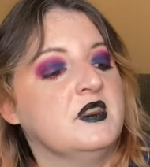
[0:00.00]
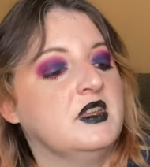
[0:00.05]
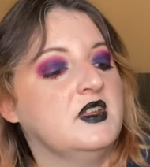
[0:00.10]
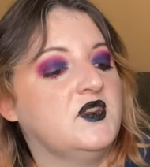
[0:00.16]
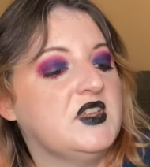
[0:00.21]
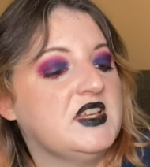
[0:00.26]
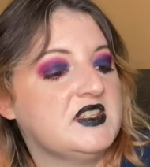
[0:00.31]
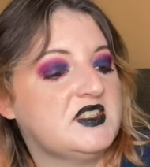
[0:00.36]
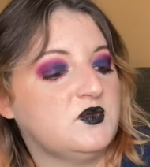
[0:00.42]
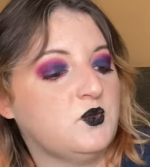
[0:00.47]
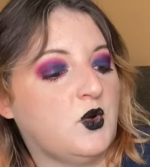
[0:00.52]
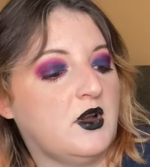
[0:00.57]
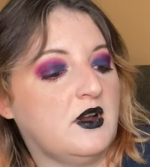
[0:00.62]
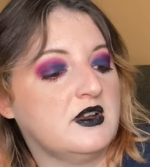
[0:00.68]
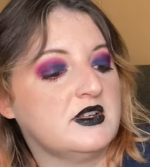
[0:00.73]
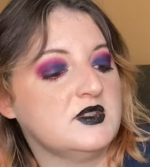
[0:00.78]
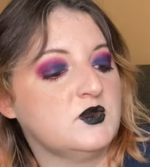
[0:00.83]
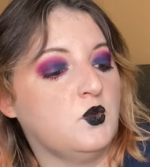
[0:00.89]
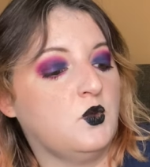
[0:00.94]
This
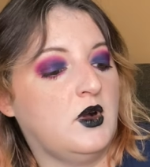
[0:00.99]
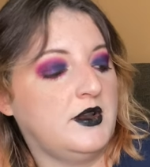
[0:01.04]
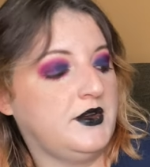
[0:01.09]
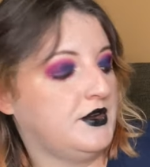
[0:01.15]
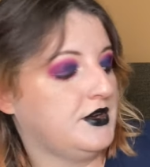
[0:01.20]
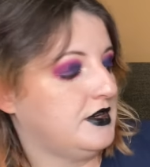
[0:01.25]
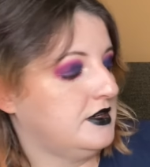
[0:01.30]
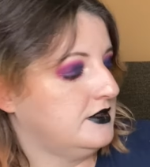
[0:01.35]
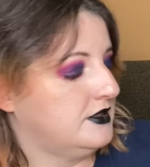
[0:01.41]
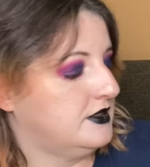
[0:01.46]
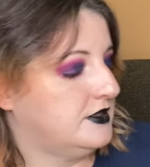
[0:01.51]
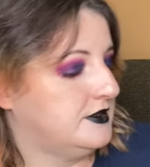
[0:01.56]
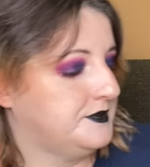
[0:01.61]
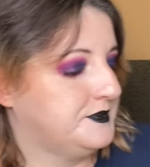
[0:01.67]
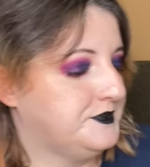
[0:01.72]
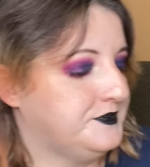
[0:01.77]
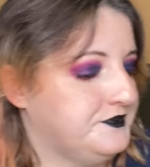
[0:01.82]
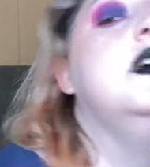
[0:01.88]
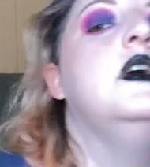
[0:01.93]
works wonders.
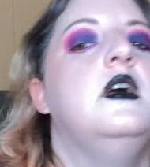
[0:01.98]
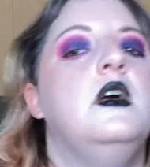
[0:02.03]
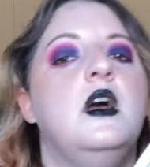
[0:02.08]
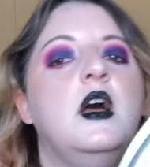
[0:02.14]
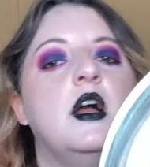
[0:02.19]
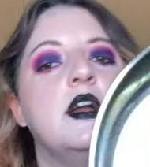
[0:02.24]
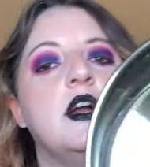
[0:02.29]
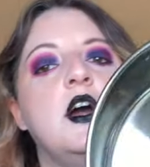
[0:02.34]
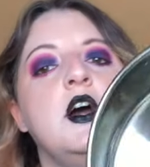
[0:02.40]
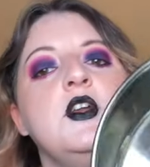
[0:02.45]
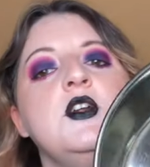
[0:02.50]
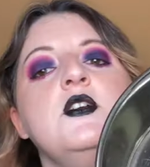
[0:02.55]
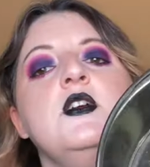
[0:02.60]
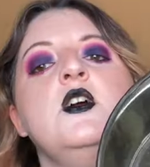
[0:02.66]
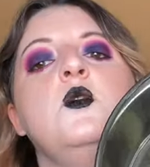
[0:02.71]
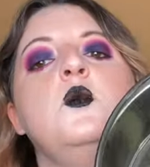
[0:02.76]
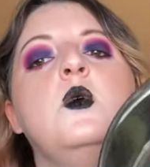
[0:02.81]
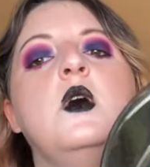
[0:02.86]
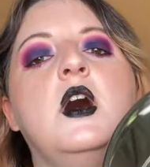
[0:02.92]
I got her
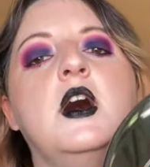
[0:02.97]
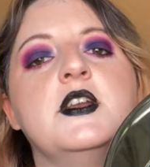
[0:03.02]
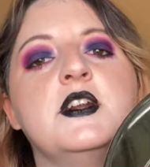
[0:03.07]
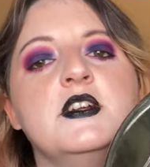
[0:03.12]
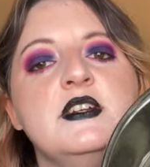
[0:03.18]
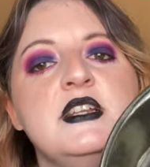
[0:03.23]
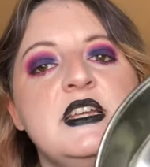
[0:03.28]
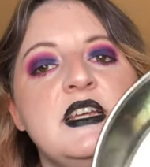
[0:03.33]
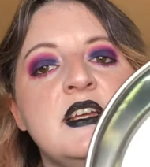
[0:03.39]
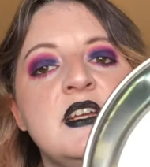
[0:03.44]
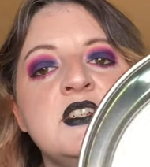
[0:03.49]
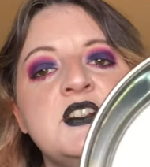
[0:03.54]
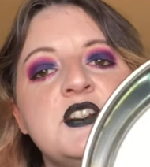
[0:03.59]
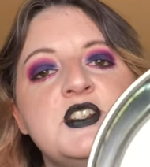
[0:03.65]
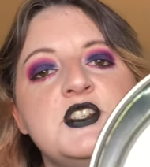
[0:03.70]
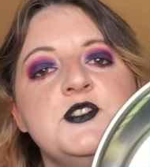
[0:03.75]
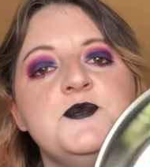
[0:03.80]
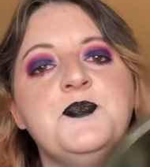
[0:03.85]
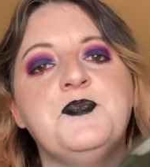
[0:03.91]
a water
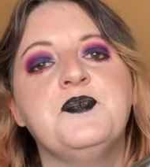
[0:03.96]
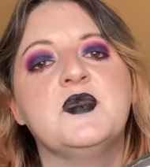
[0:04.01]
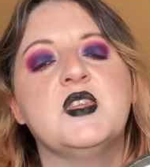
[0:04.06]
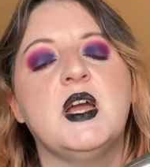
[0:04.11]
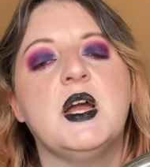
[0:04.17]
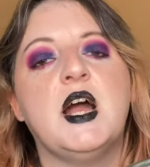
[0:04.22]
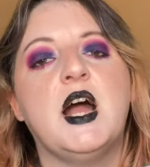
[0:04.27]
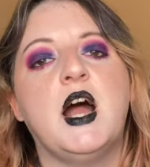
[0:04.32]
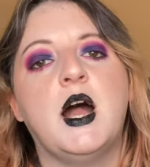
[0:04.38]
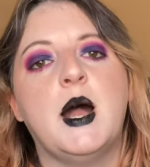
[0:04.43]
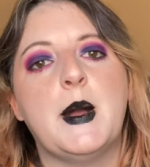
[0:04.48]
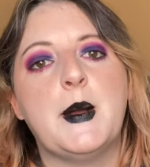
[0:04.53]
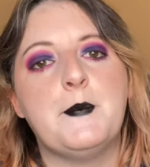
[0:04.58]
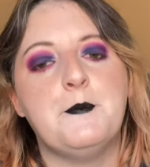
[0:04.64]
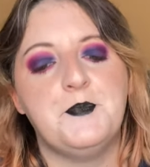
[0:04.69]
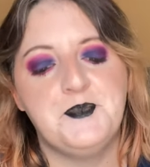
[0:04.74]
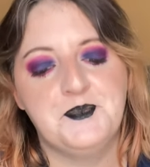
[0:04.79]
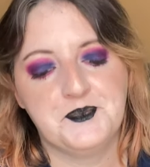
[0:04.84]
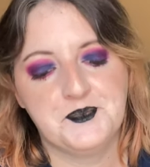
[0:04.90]
dish.
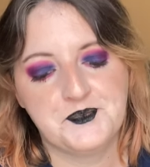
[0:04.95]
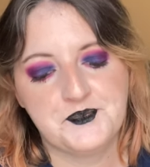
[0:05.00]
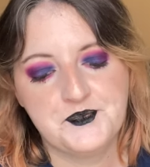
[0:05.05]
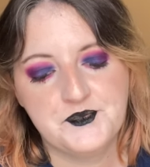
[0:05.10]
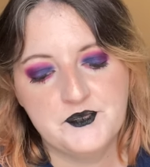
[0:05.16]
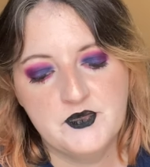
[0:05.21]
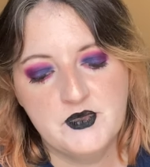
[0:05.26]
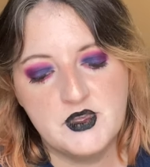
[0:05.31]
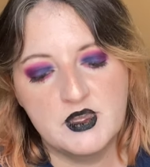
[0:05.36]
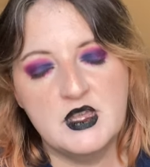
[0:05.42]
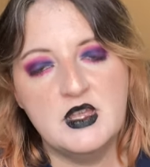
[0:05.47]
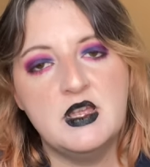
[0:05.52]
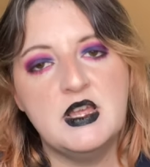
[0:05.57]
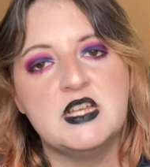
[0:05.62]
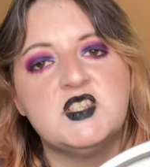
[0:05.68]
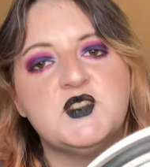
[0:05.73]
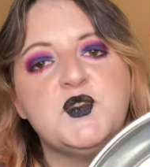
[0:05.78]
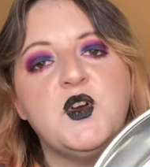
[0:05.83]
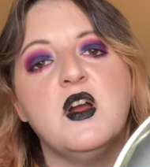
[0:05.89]

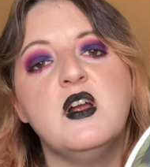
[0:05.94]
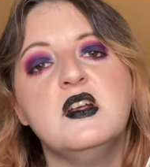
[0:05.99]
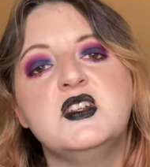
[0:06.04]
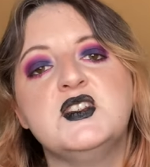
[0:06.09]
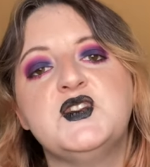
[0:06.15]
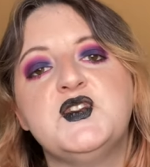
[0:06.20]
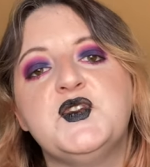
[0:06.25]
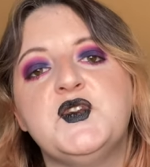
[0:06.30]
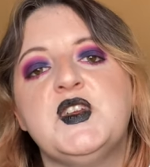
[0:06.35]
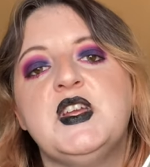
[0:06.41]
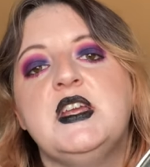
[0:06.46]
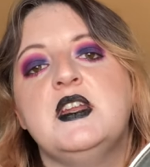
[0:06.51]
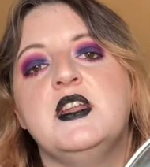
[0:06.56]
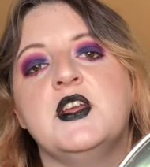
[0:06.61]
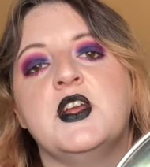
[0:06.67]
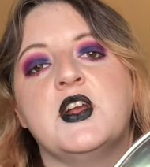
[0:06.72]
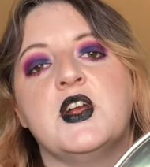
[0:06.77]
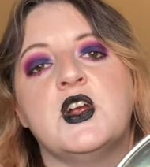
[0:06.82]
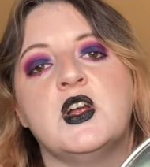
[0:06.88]
As far as
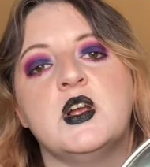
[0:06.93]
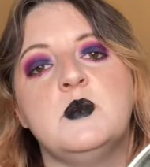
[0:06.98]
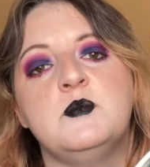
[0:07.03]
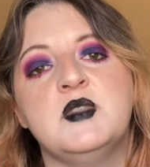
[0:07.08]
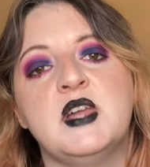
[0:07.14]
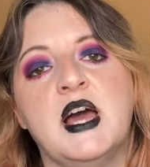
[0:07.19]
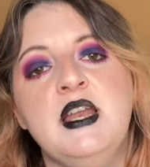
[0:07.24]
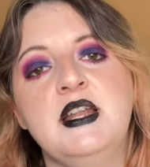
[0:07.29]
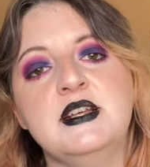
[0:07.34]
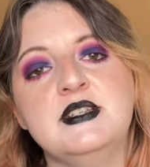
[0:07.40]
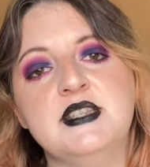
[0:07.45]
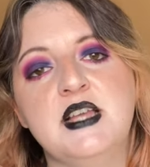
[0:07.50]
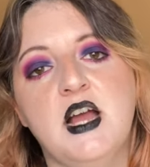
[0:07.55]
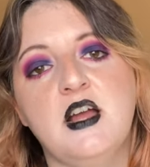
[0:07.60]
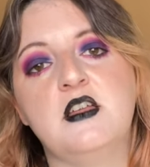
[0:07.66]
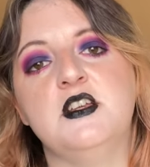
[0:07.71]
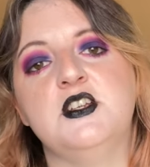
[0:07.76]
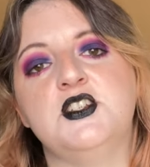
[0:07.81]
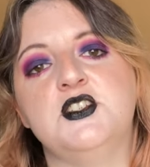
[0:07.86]
feeding her, I'm not
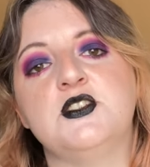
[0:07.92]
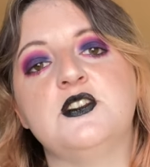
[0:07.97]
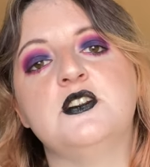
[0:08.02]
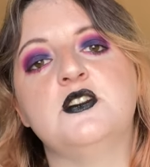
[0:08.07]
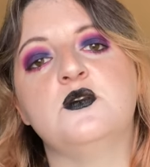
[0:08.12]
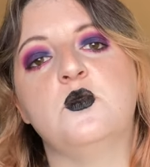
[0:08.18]
exactly sure